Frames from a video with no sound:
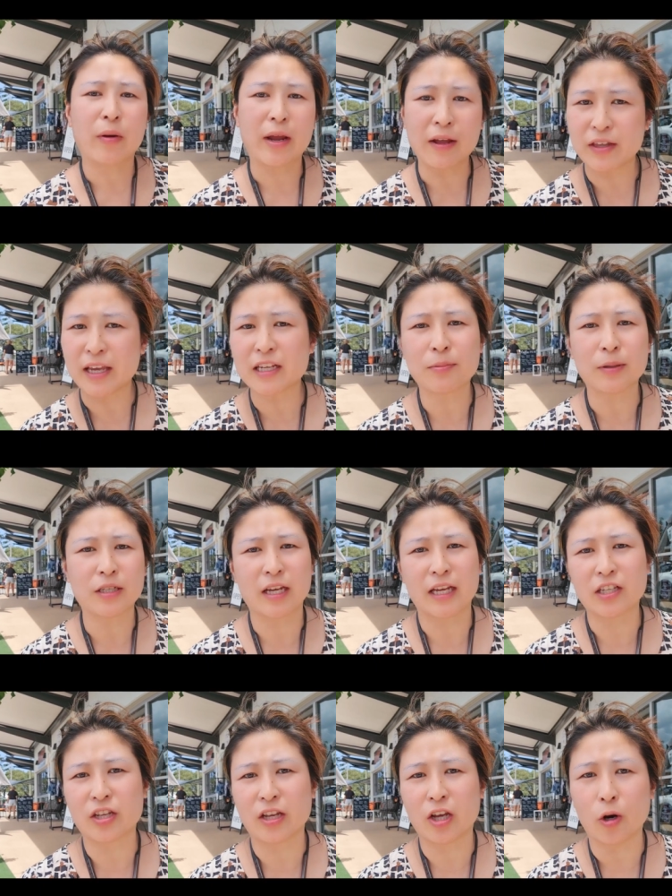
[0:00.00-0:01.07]
We have the
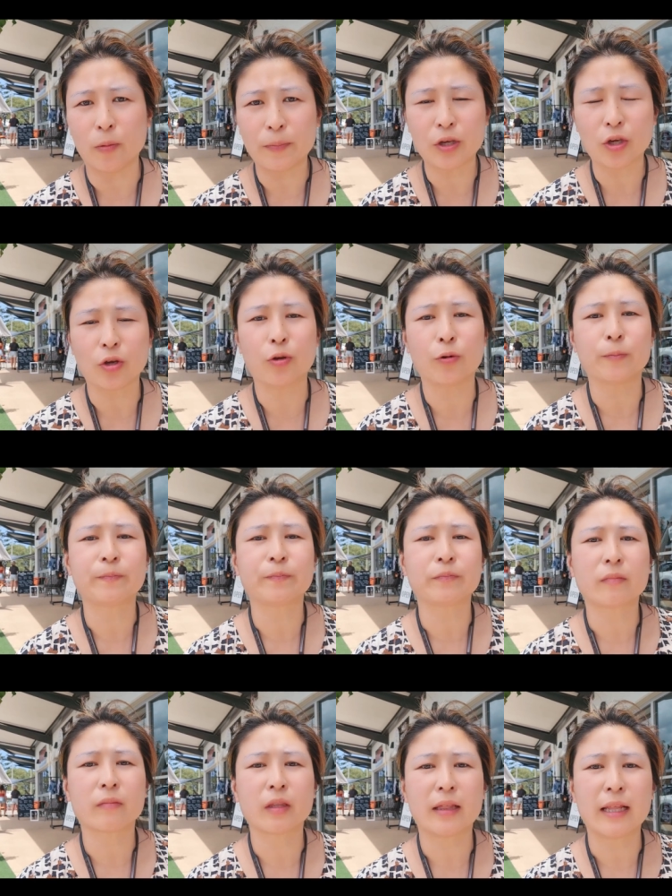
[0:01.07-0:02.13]
expertise to help you.
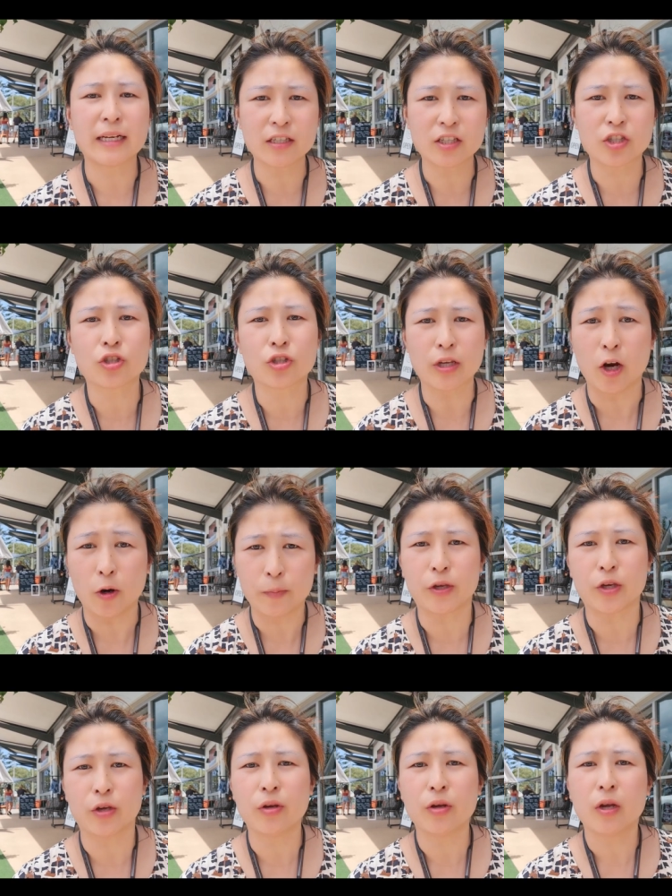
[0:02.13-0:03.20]
Let us help
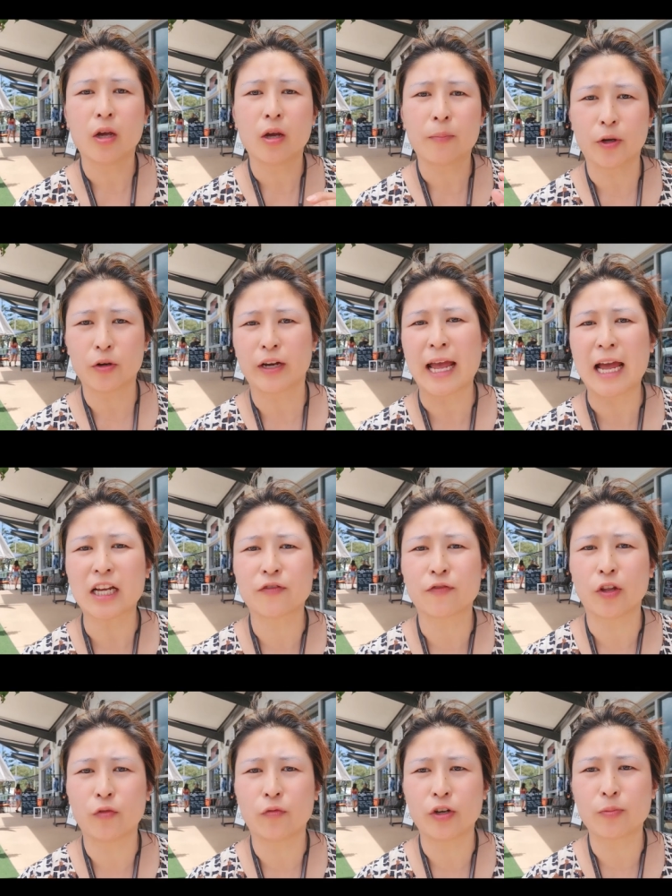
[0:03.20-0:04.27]
you build a cash
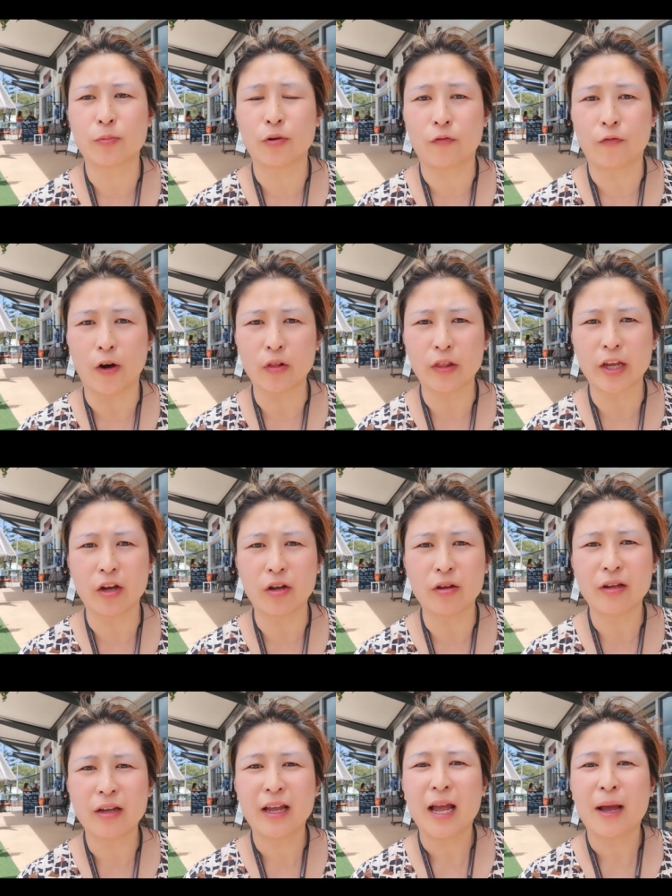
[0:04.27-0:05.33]
flow rich portfolio
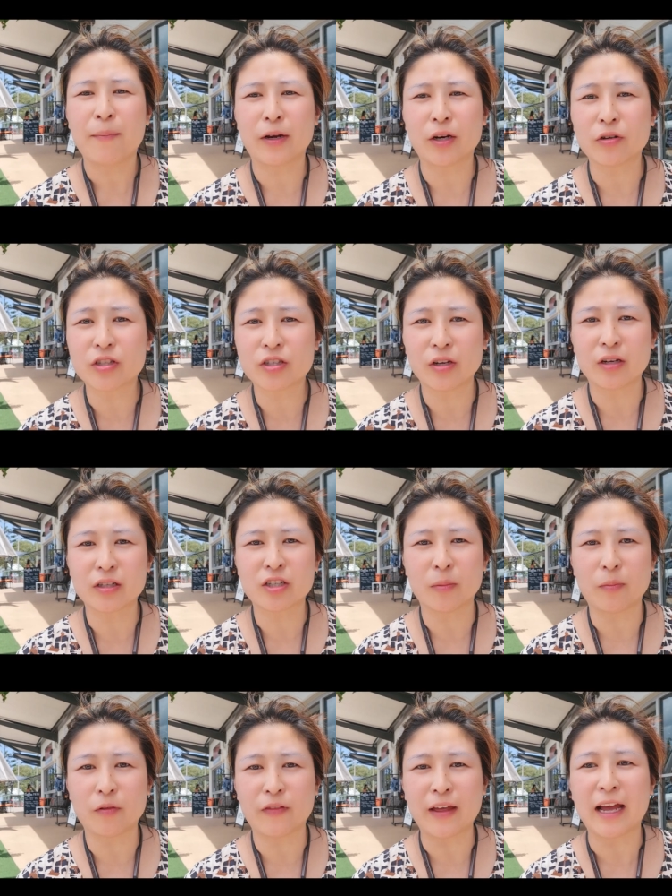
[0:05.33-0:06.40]
but also on
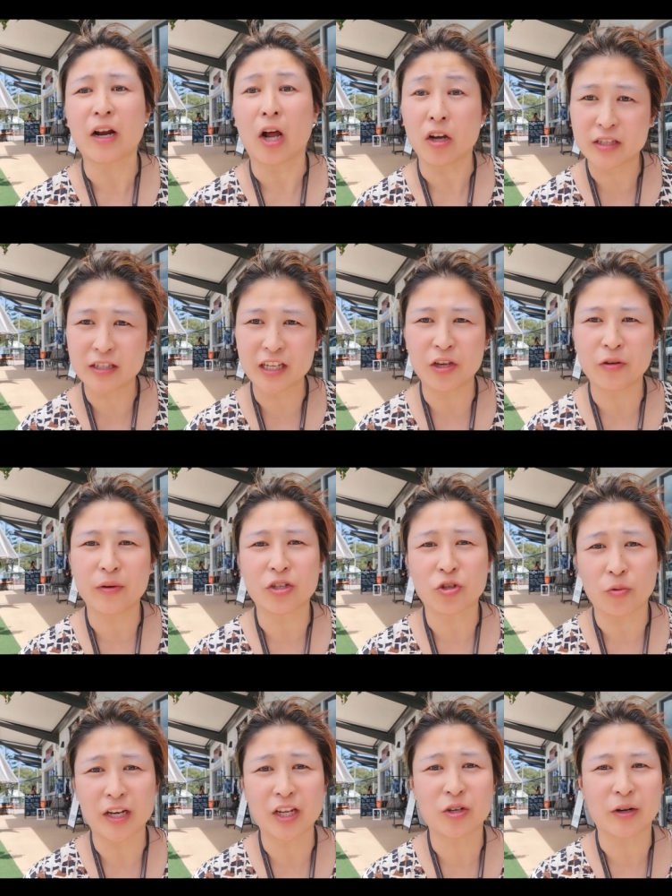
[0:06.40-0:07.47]
top of that, I'll see you in
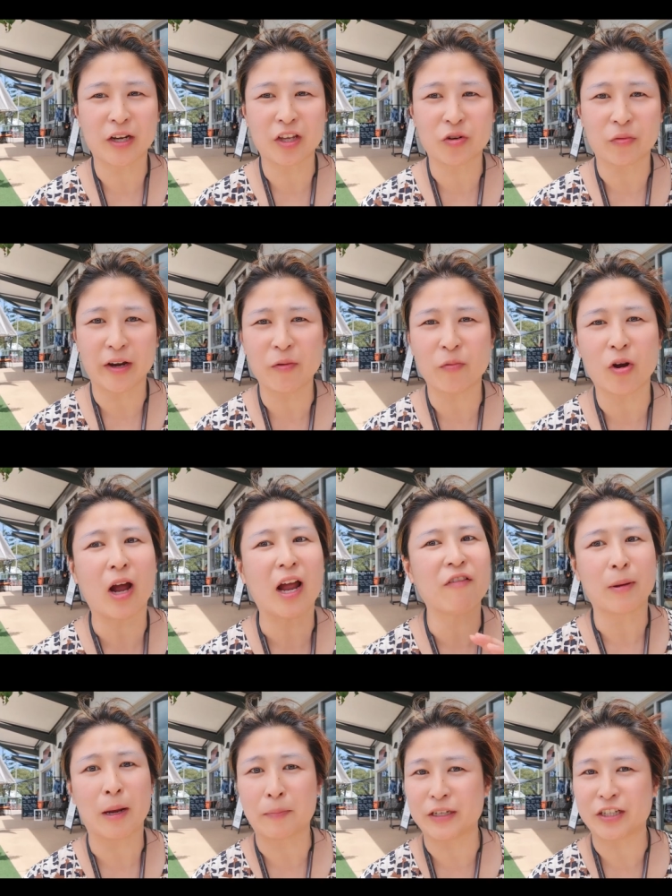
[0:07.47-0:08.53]
2023 where I'll
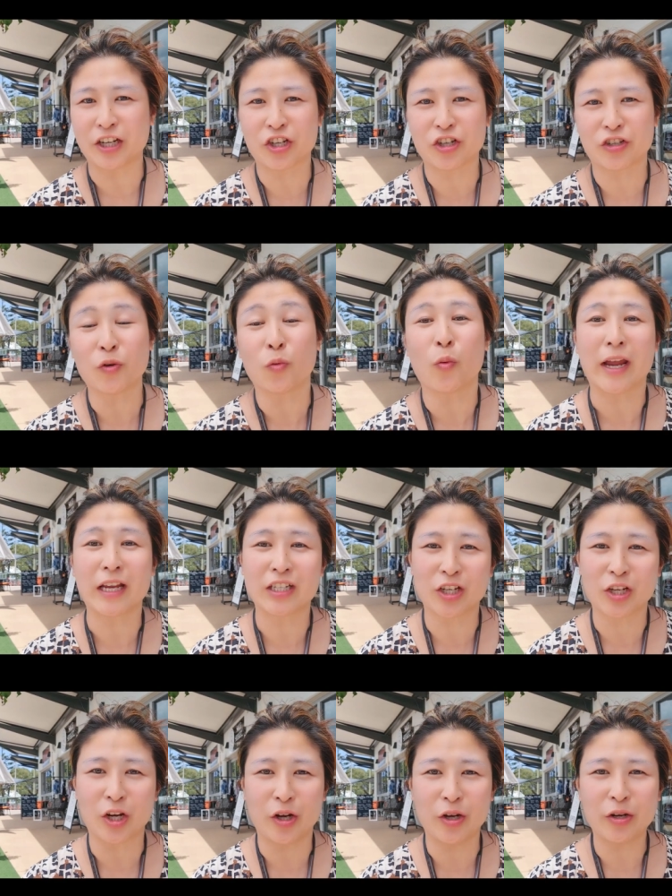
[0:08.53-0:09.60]
have my predictions of where to
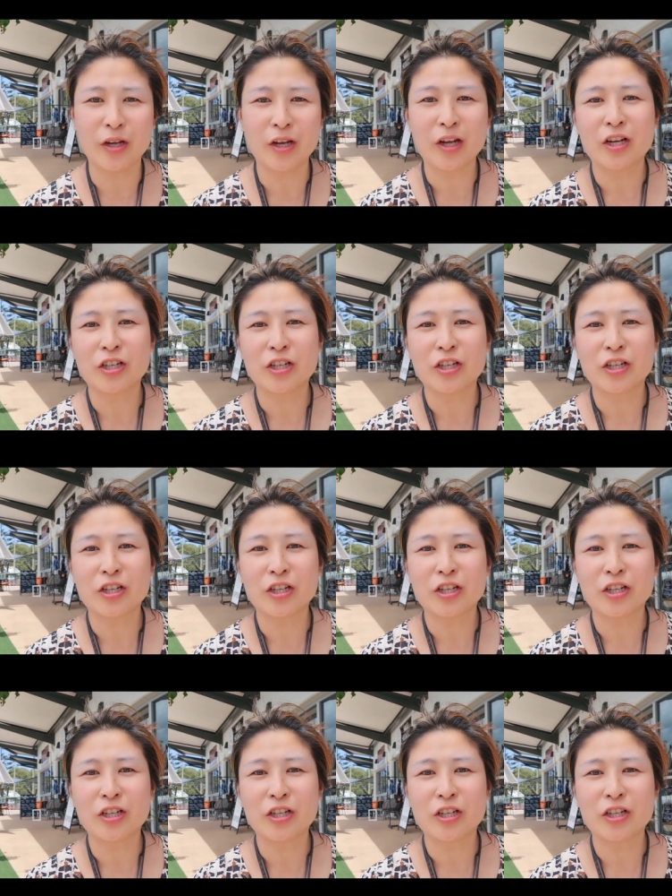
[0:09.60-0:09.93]
go